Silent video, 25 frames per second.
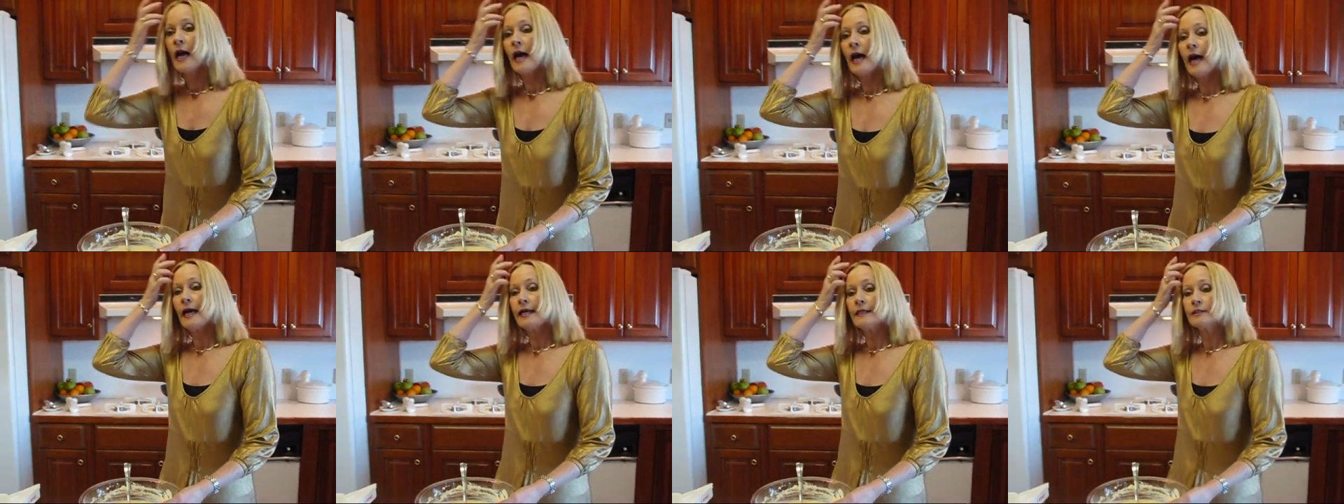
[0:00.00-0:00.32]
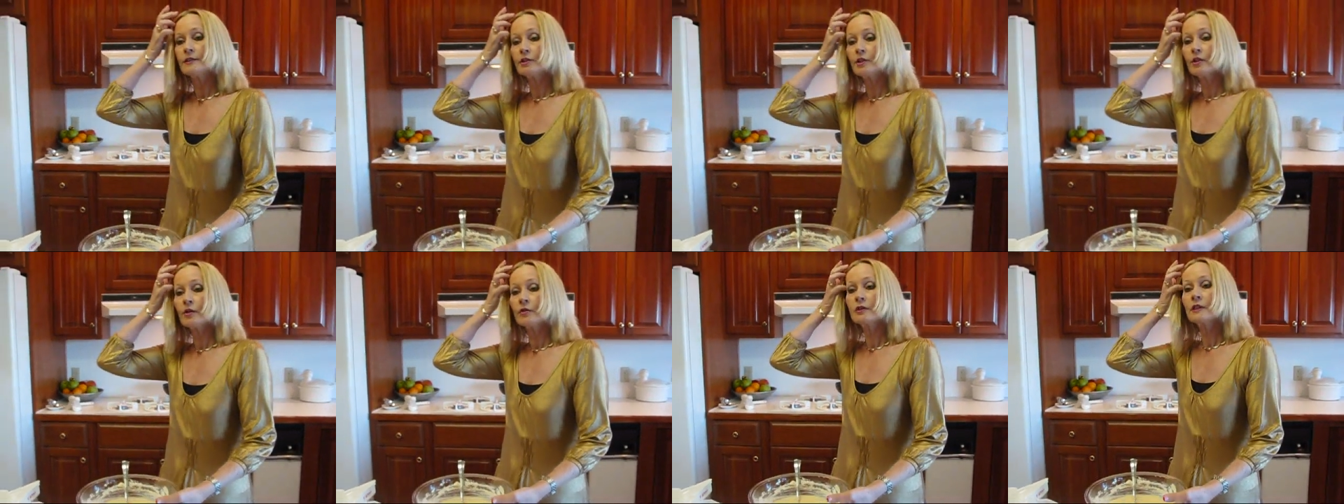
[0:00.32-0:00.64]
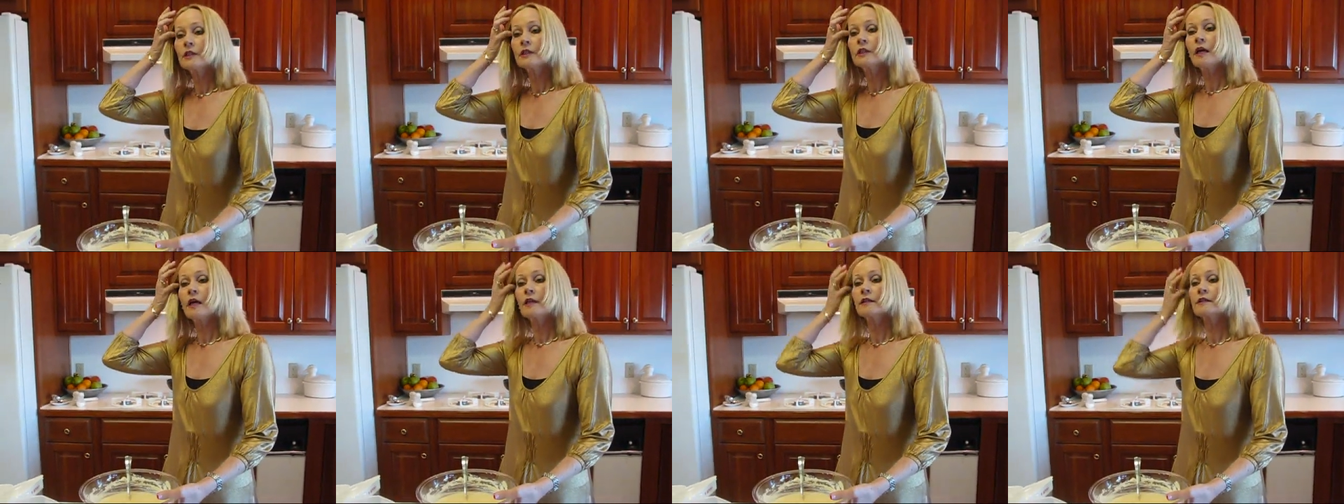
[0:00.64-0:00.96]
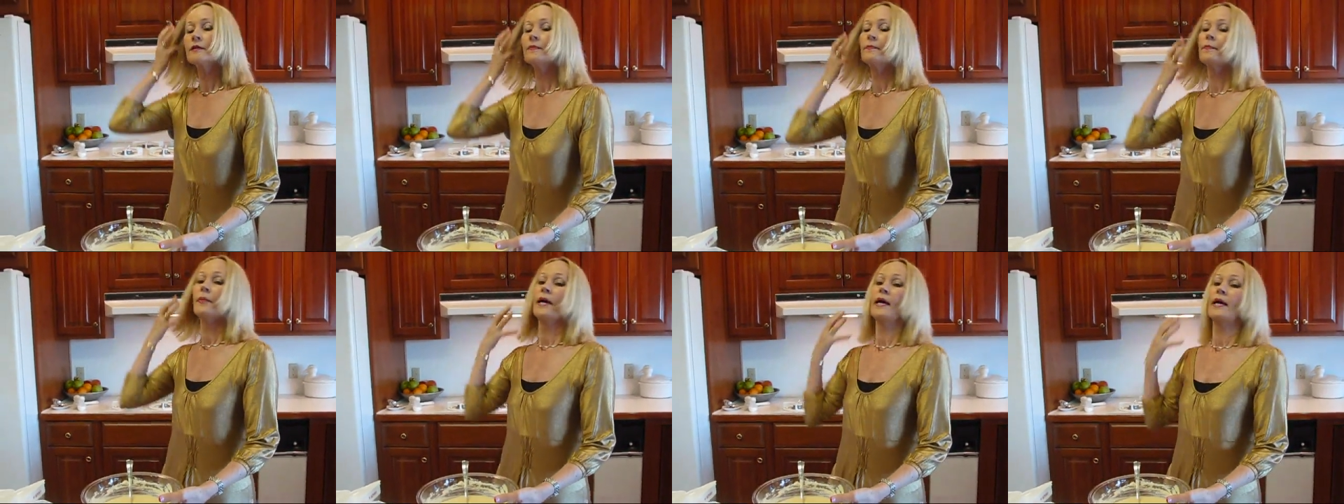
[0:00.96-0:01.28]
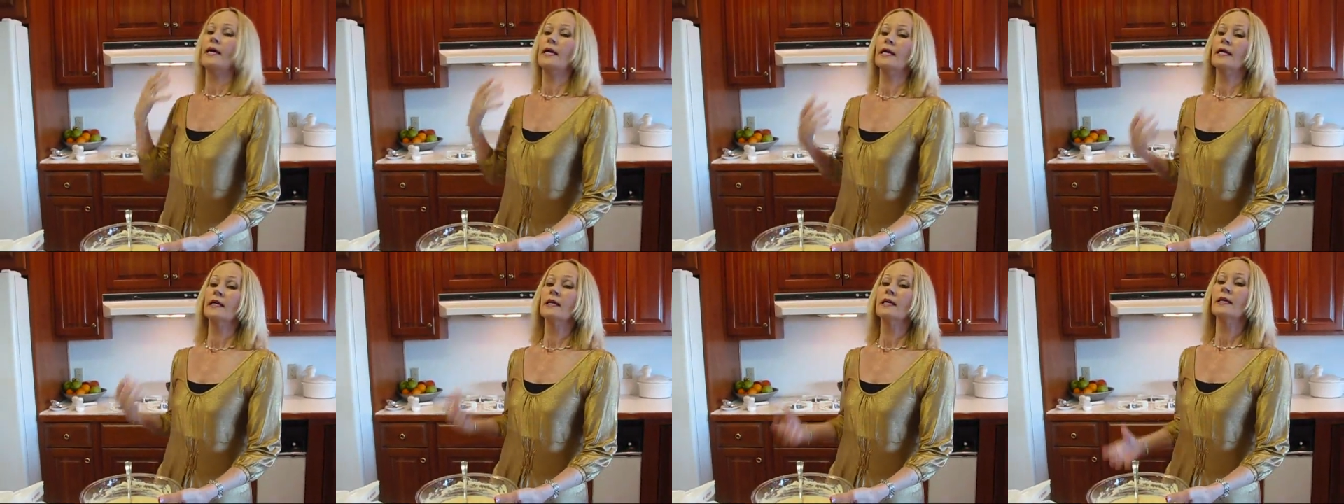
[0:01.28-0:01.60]
I had turned it on to
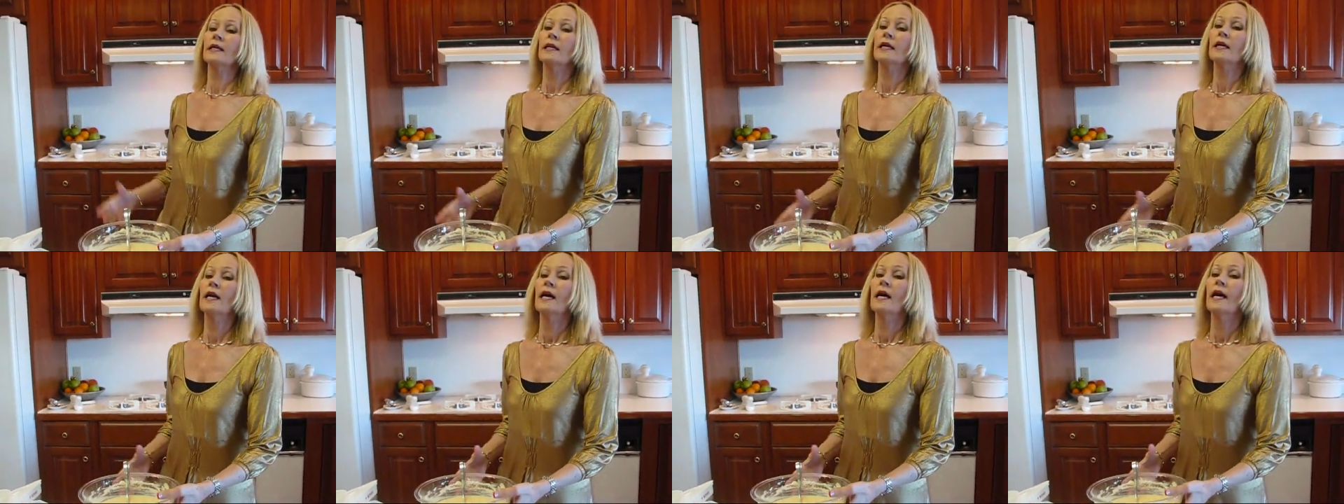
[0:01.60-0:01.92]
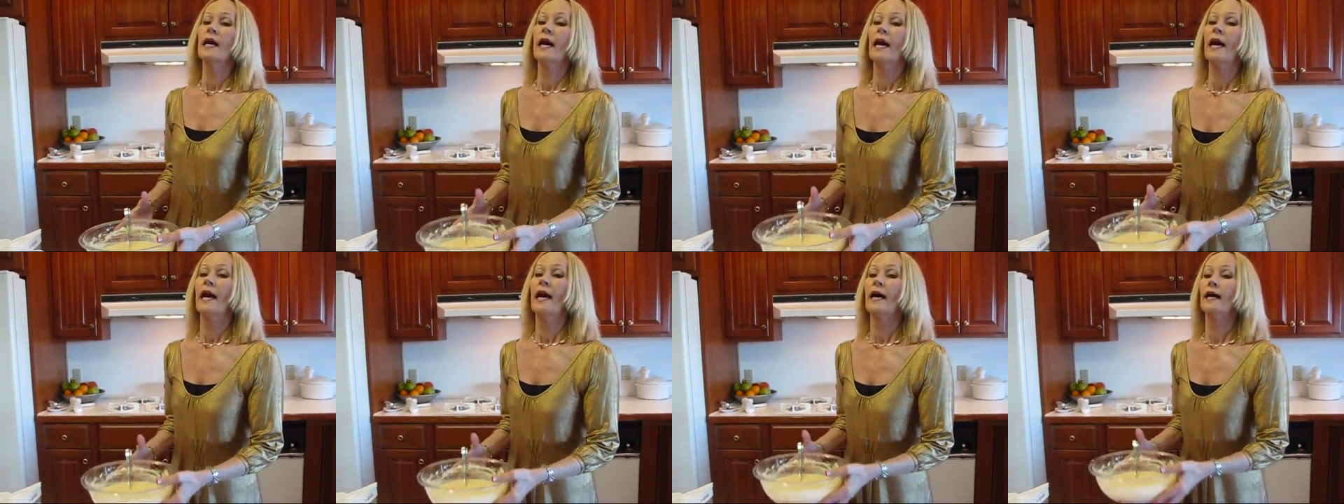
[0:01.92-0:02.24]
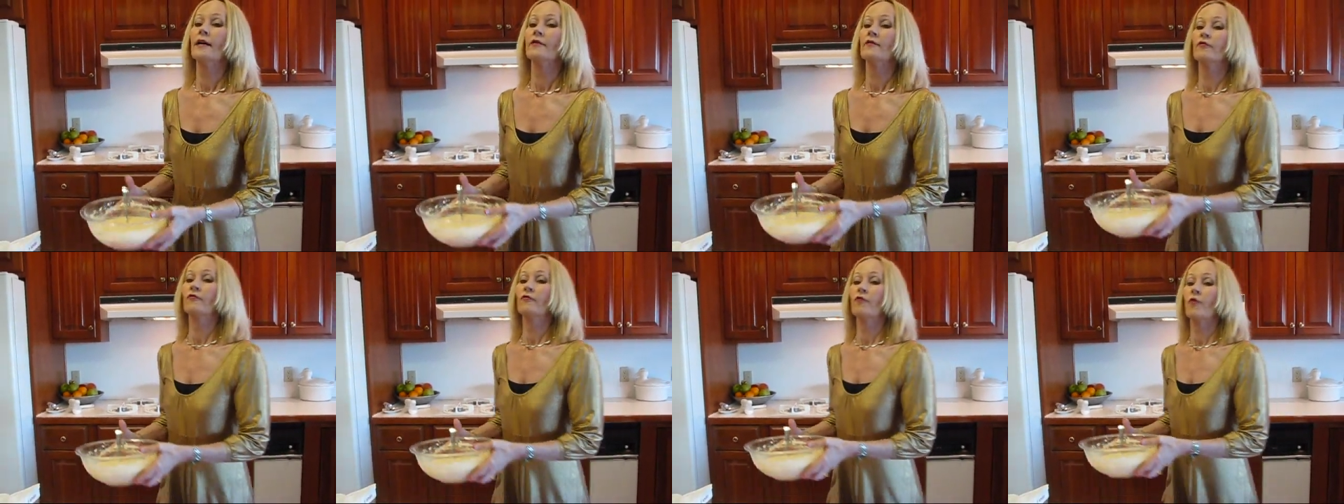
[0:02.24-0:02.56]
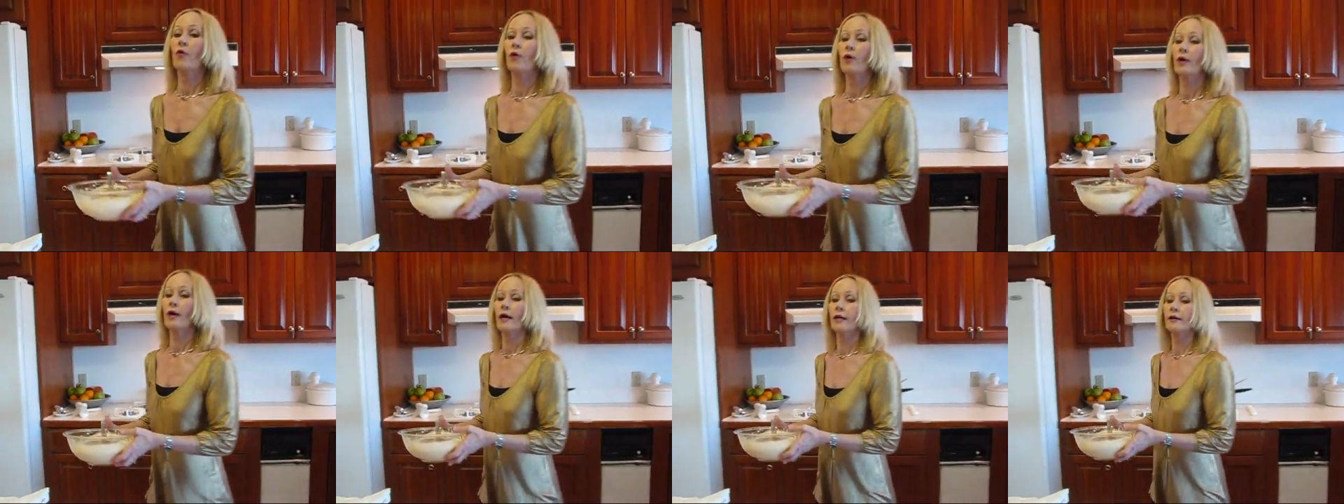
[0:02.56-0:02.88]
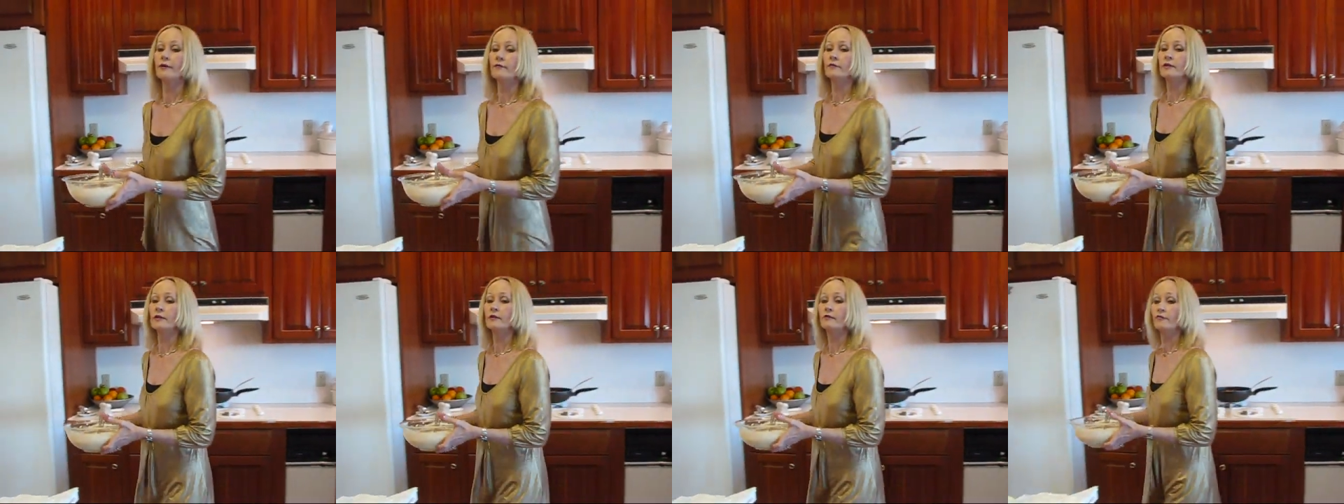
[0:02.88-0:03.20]
bake at
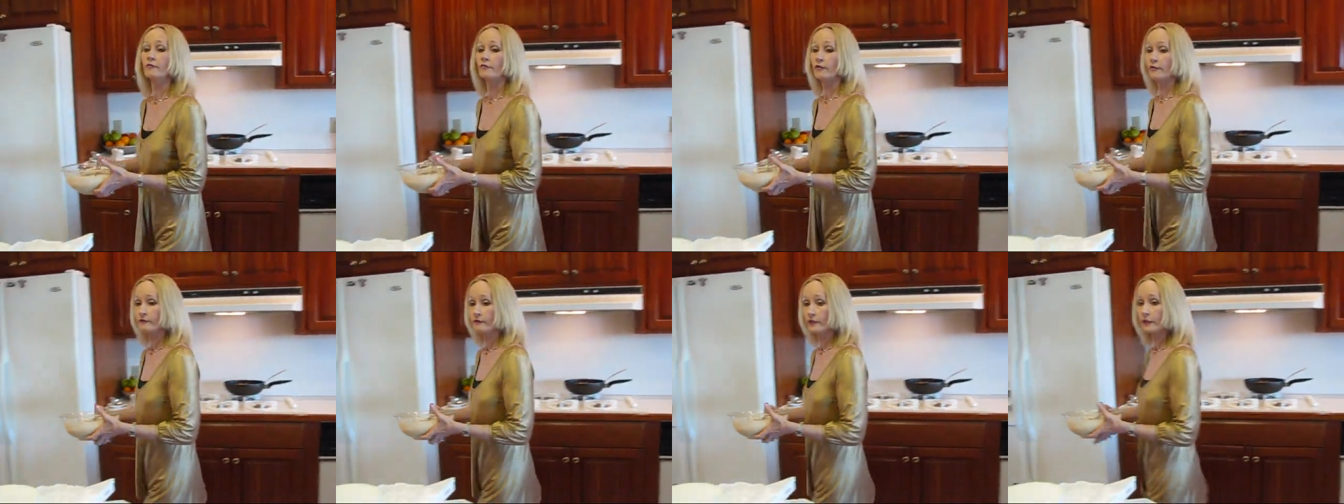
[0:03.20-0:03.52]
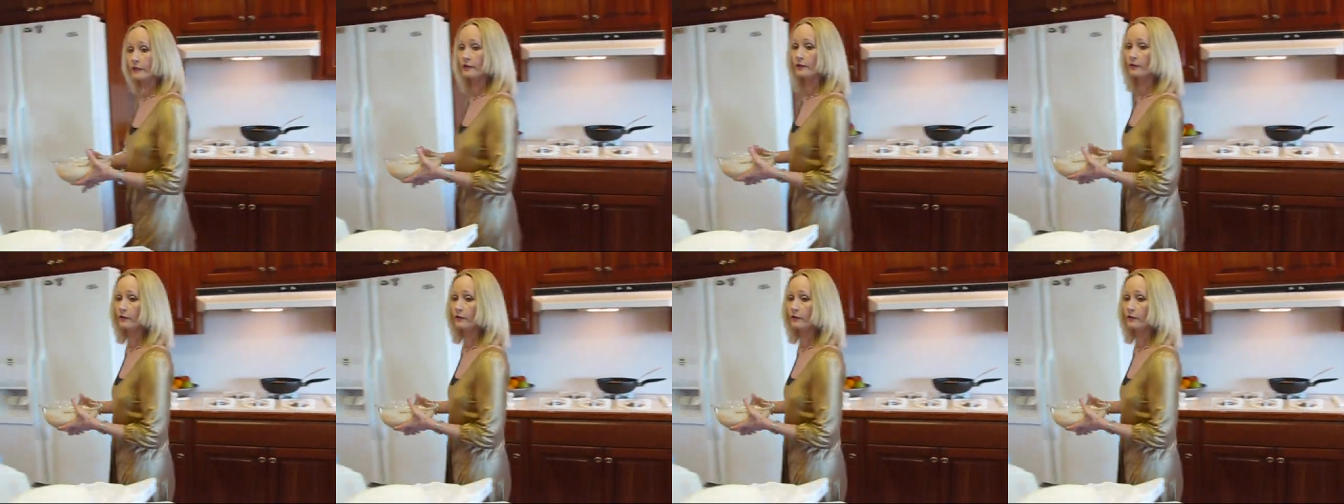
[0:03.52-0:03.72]
450